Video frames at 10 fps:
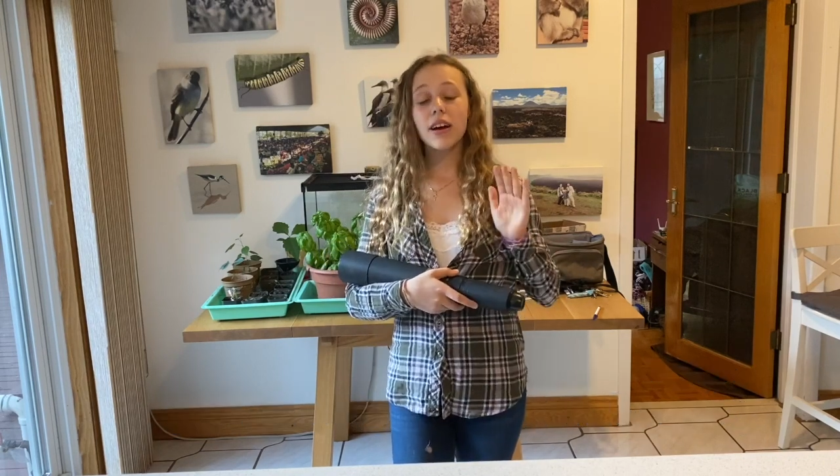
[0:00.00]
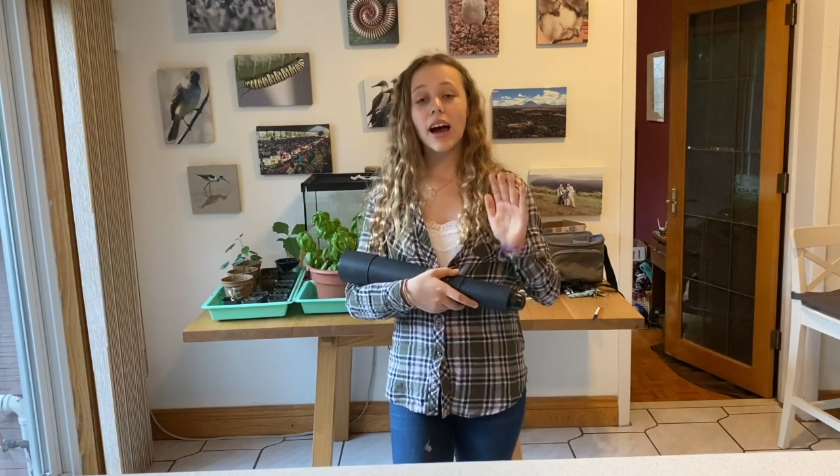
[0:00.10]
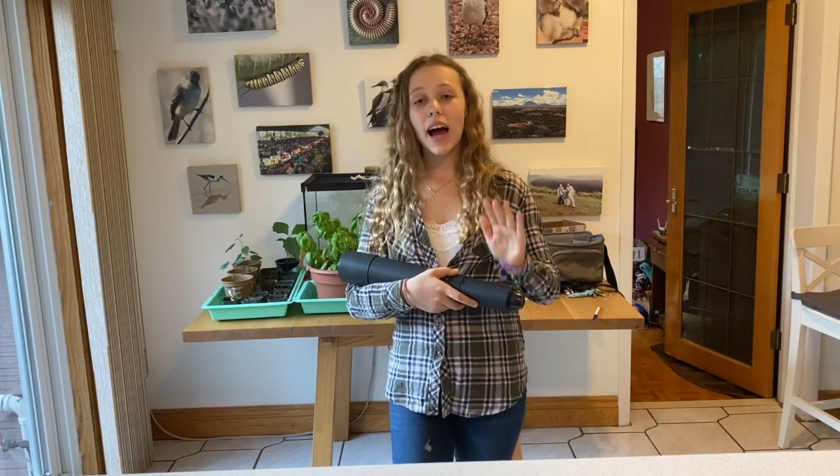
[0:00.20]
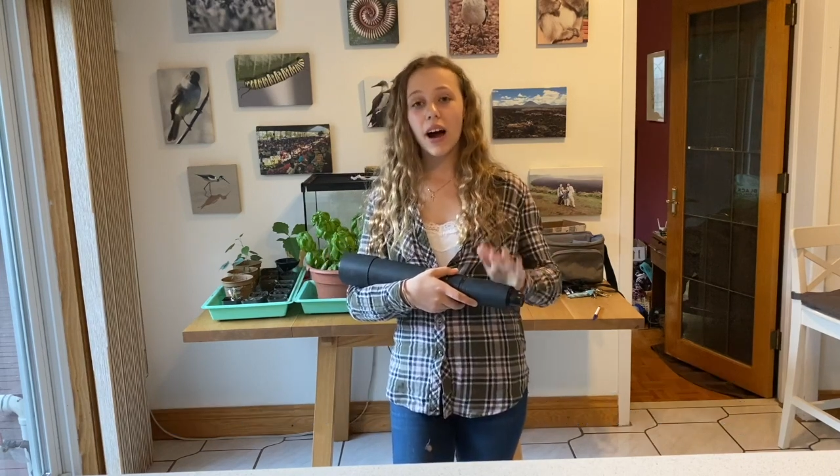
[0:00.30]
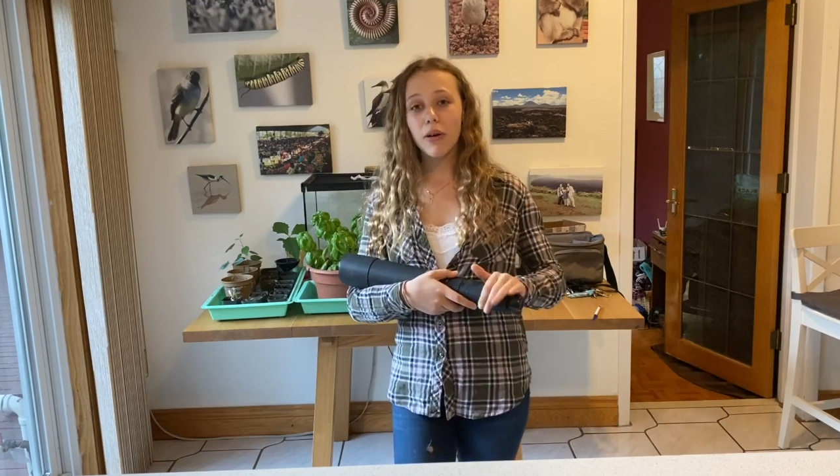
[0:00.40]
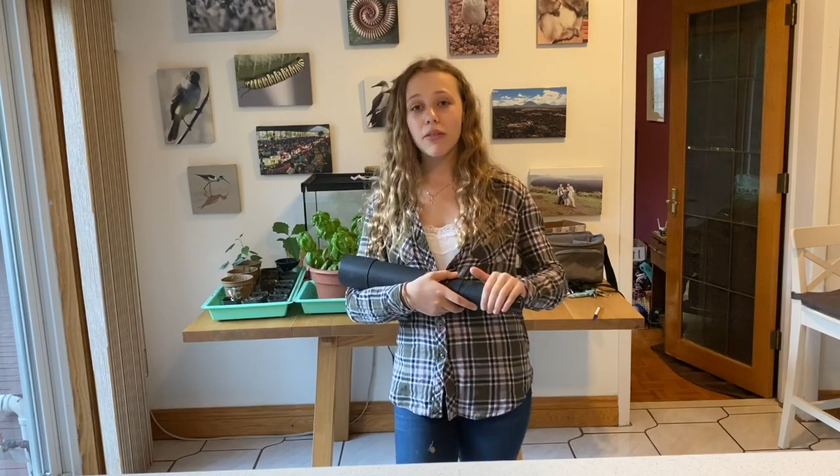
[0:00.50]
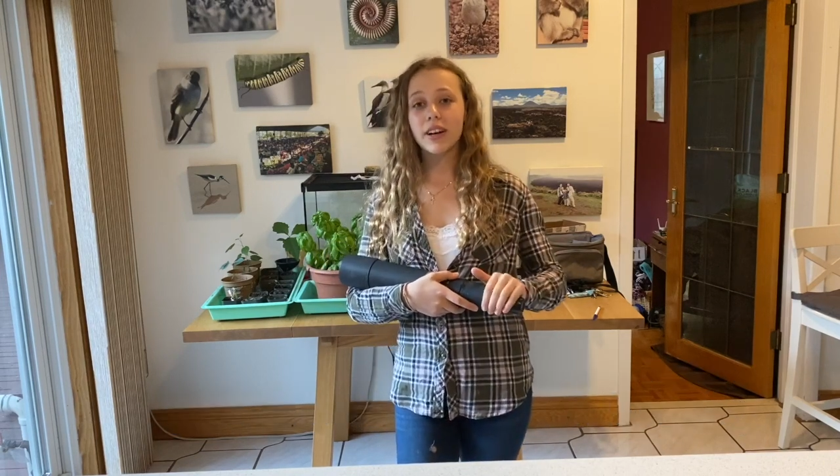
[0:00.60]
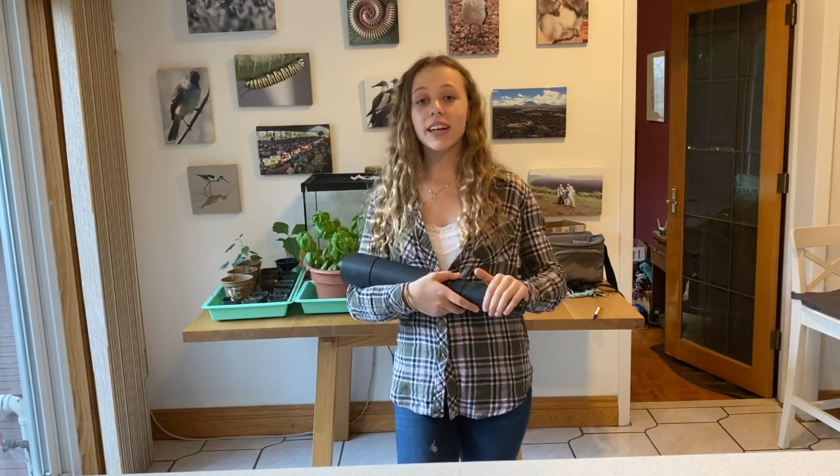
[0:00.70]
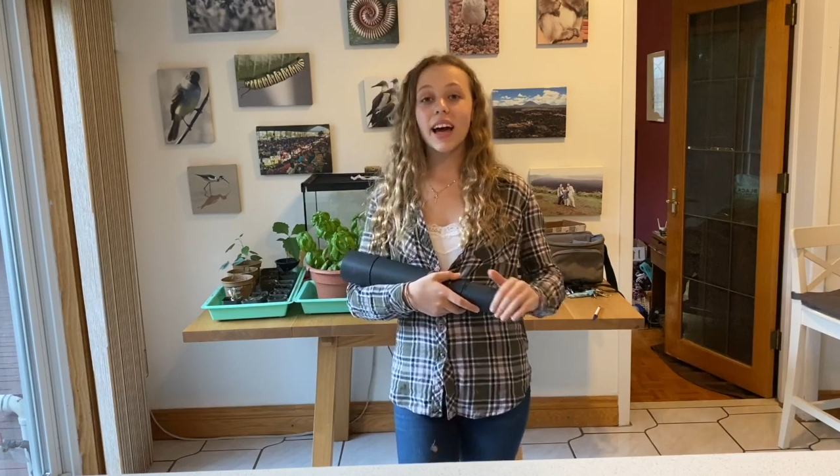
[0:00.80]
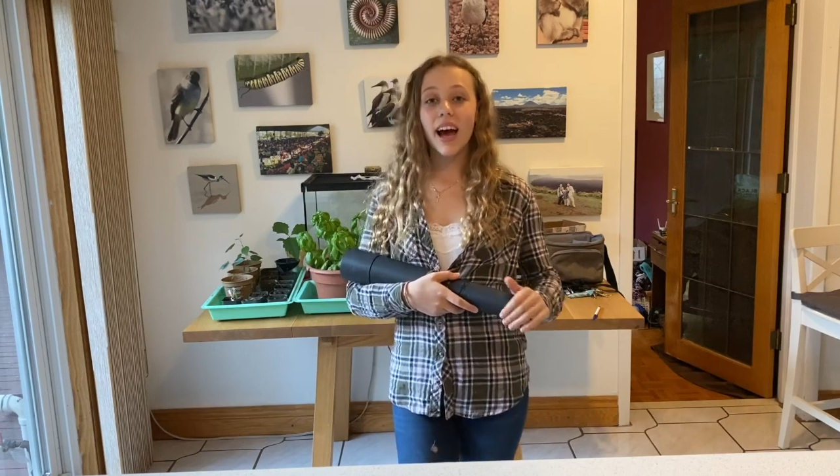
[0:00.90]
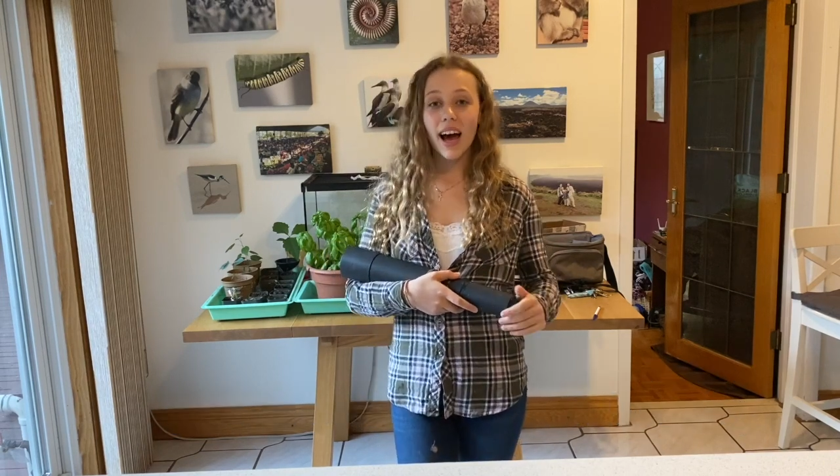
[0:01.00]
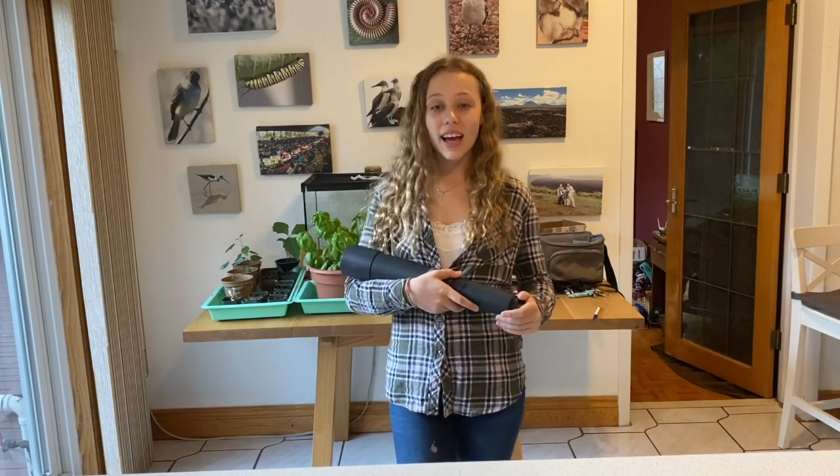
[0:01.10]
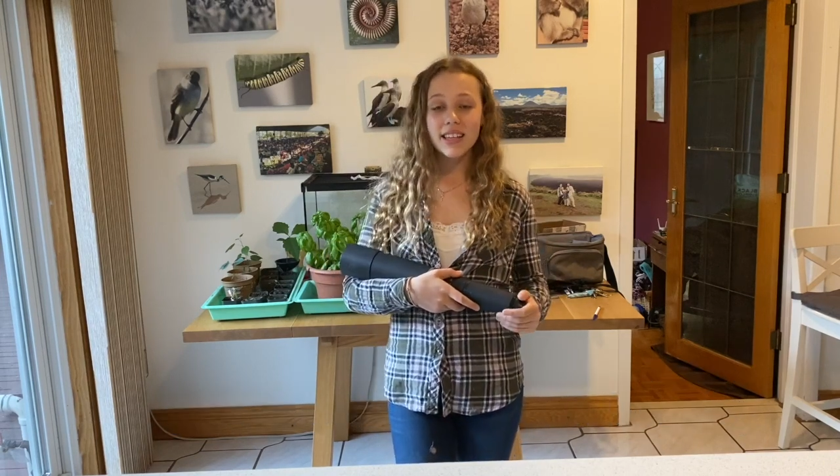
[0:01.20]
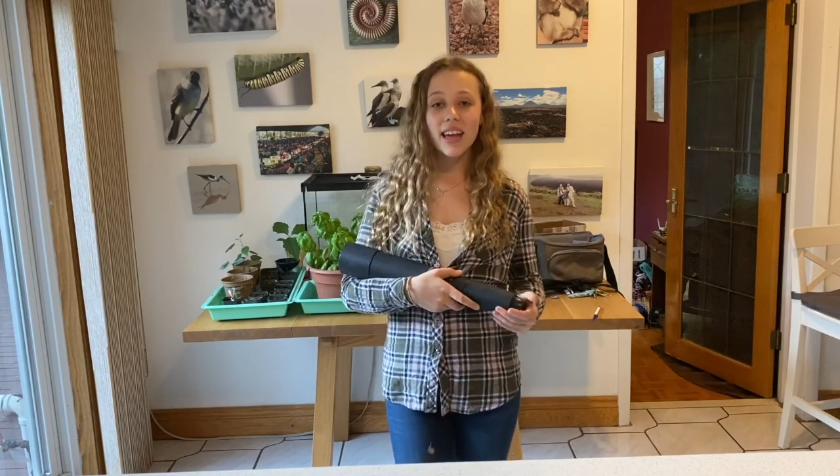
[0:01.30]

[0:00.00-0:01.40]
However, it has